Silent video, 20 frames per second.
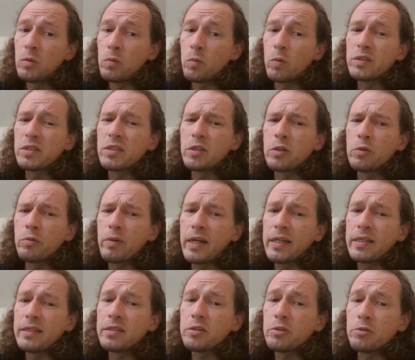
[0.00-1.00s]
was the
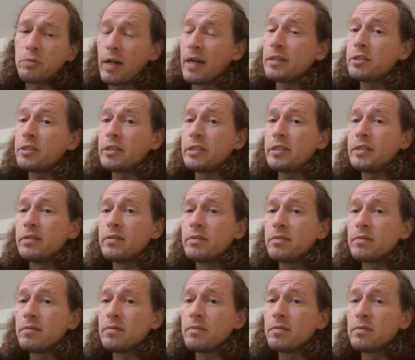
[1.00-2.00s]
greatest tragedy
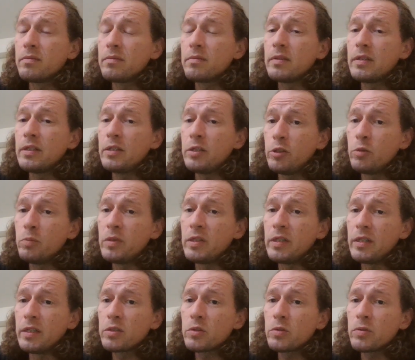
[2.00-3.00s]
in human
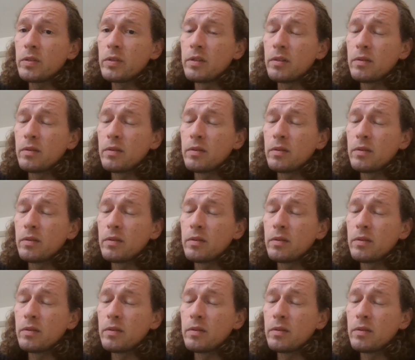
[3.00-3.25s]
history.